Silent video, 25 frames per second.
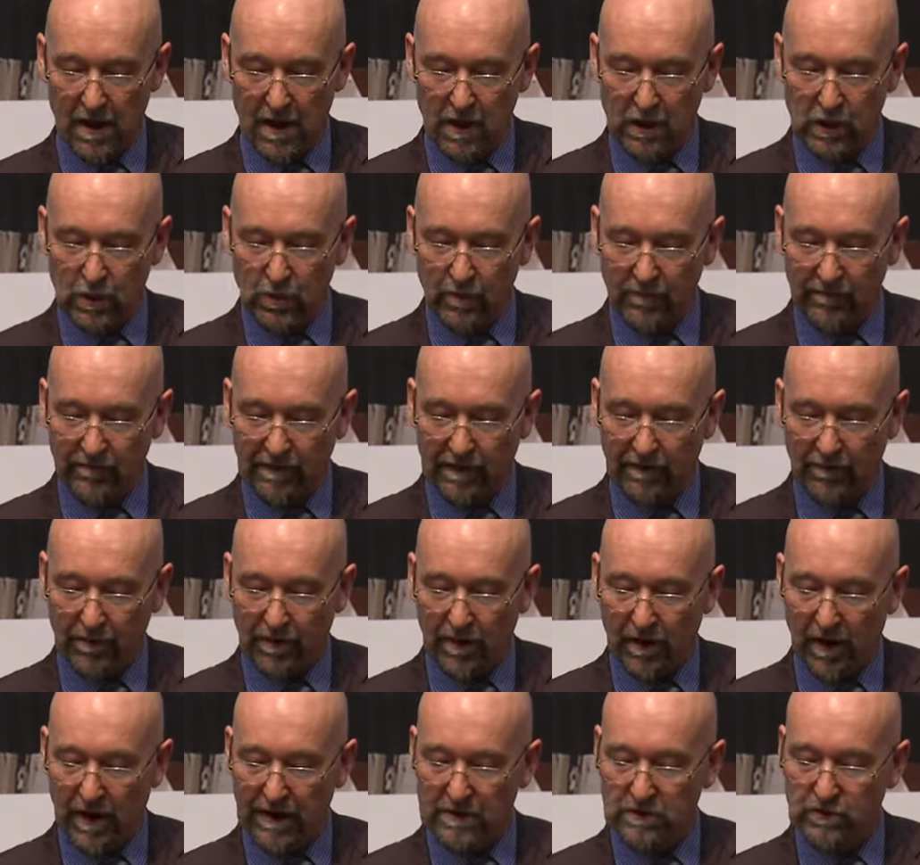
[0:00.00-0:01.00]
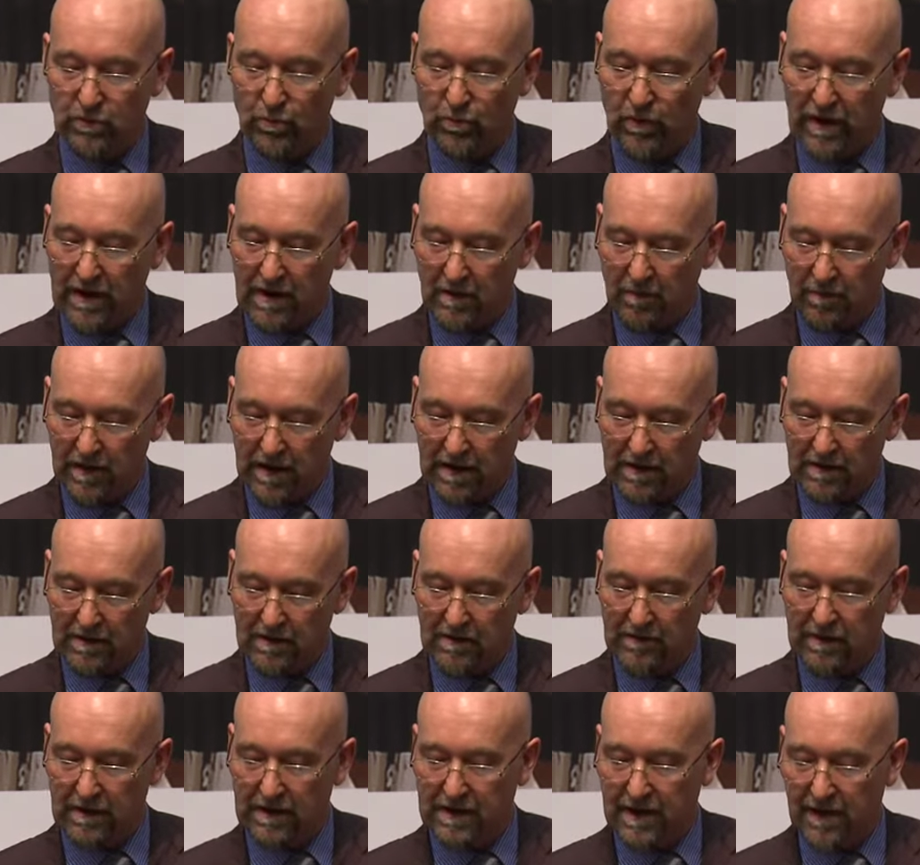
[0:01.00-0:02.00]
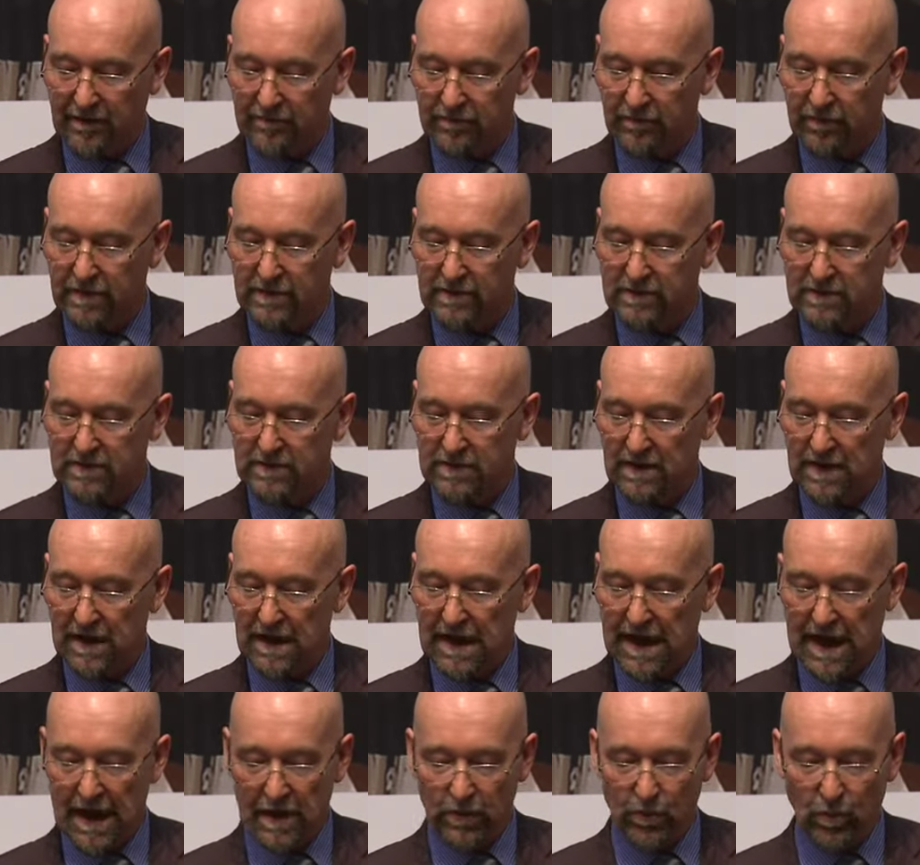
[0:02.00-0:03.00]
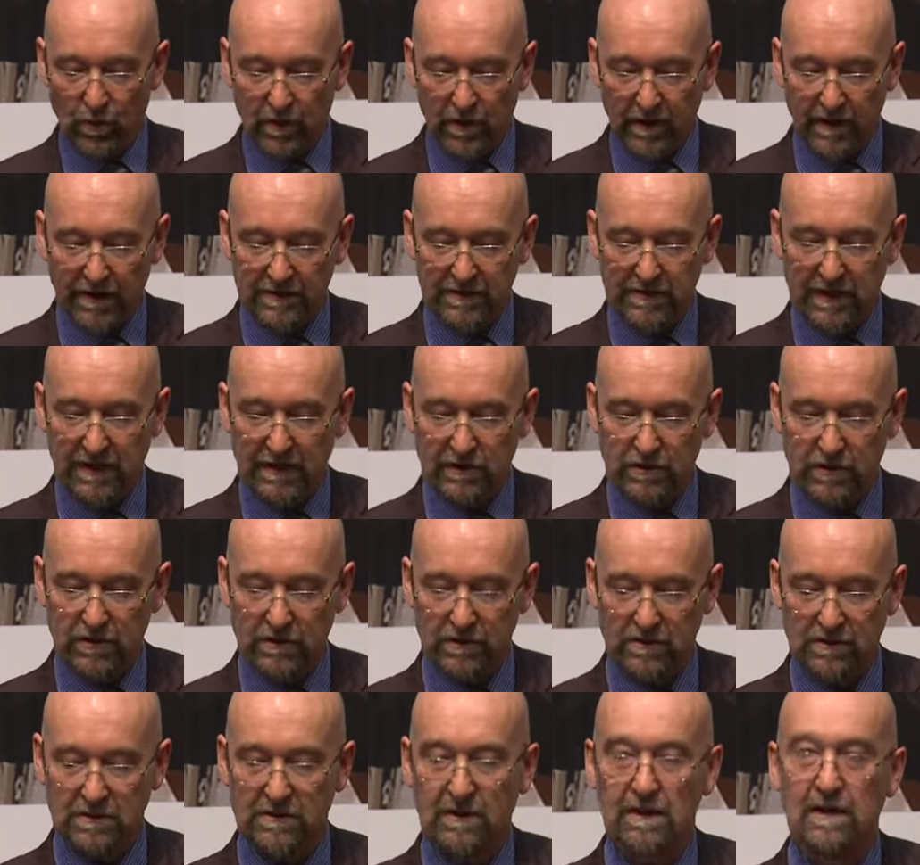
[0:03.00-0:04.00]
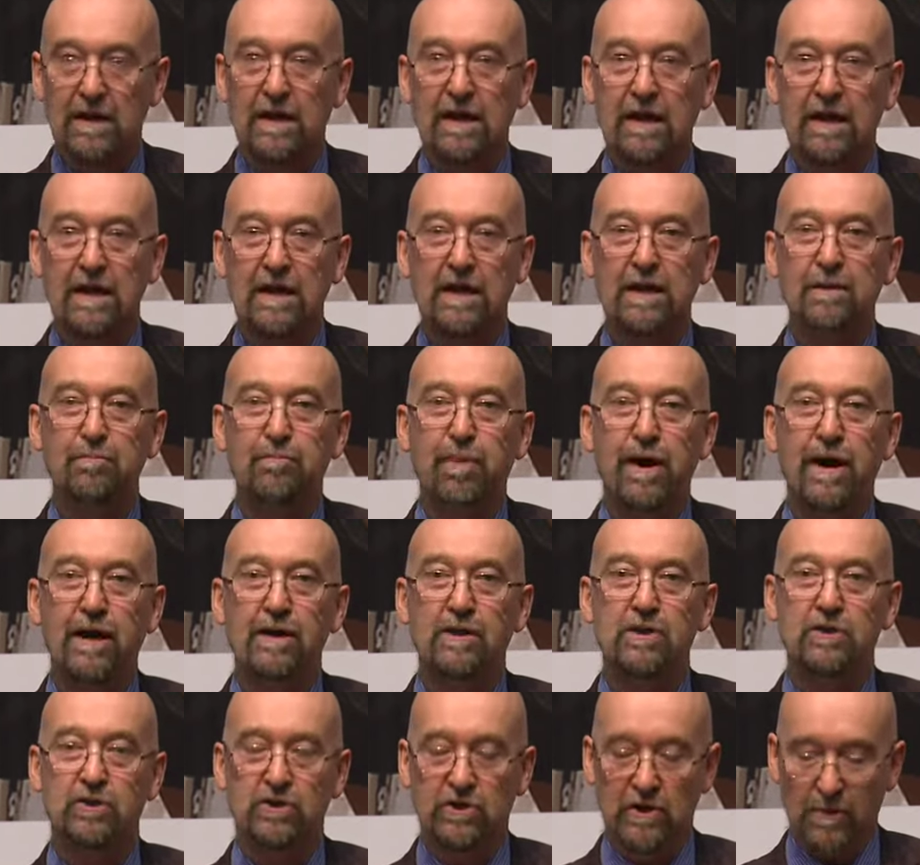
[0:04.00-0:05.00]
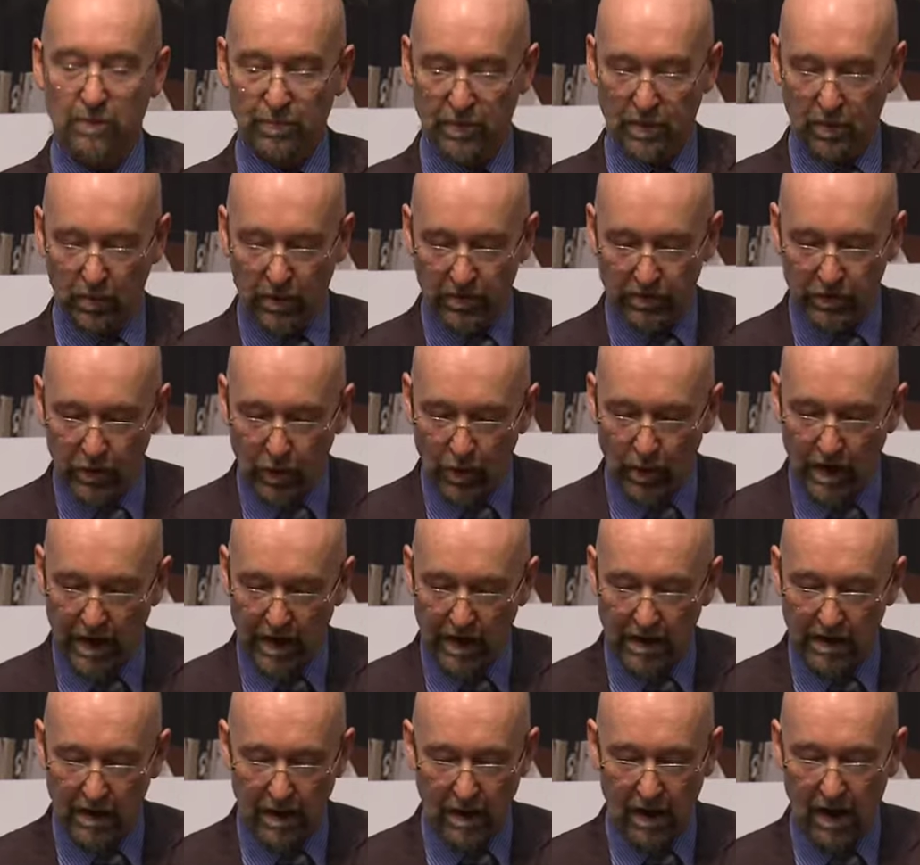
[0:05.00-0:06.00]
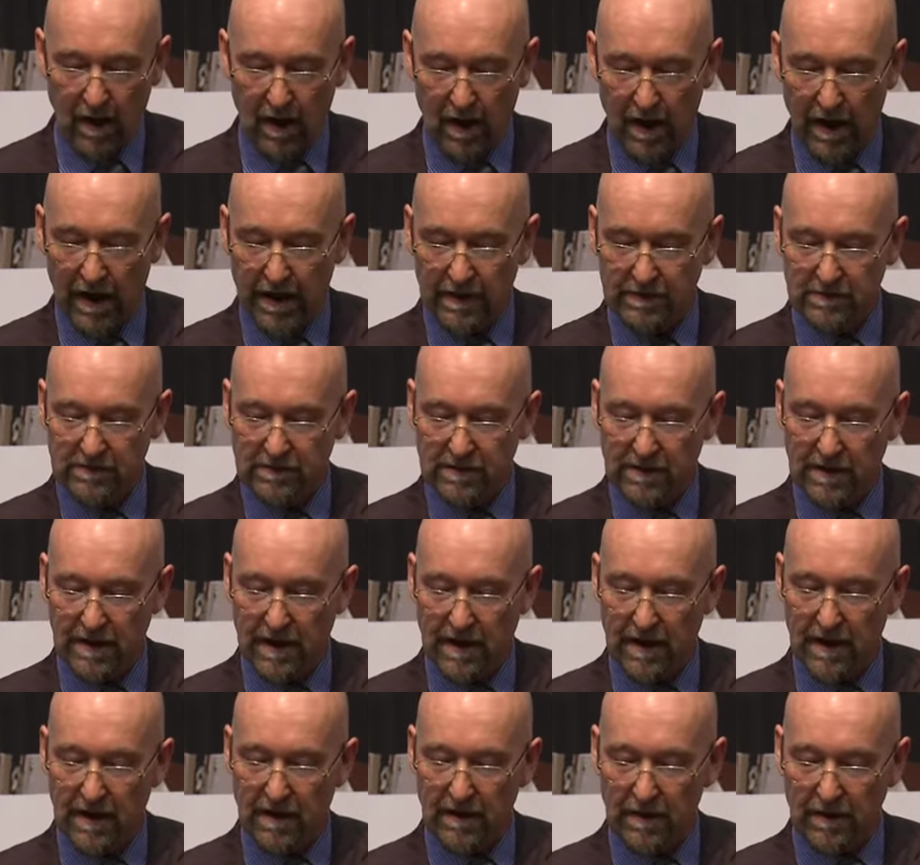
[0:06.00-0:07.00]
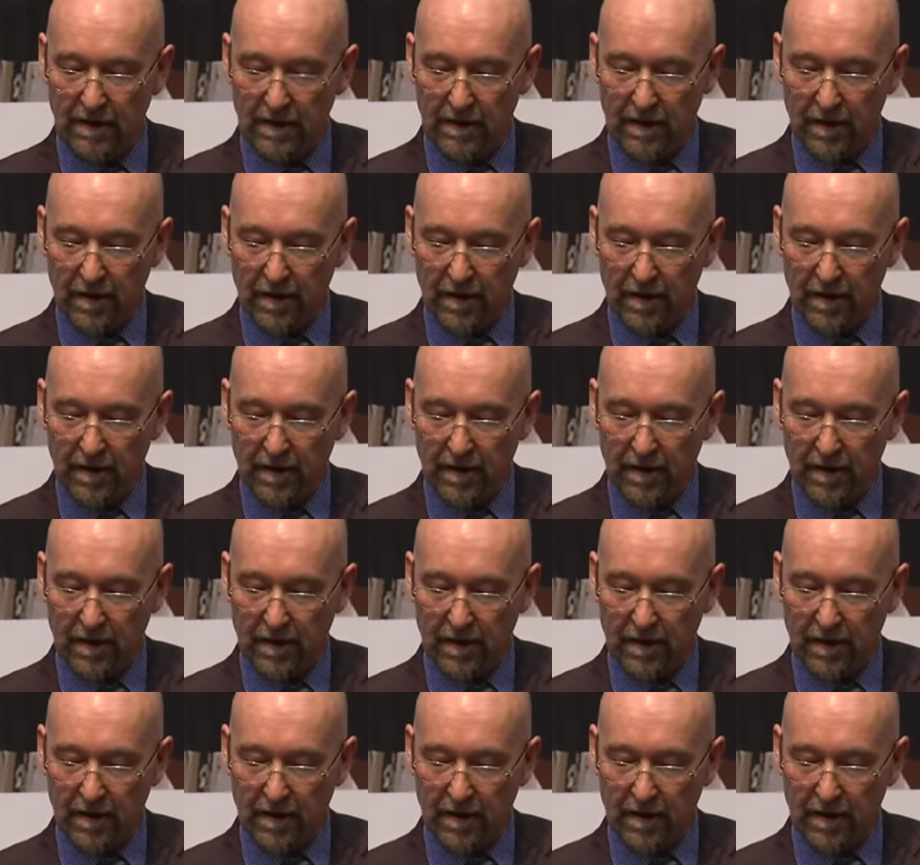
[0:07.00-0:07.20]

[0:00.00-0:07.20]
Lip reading: UNV would like to recommend that governments and organisations in partnership with UNISDR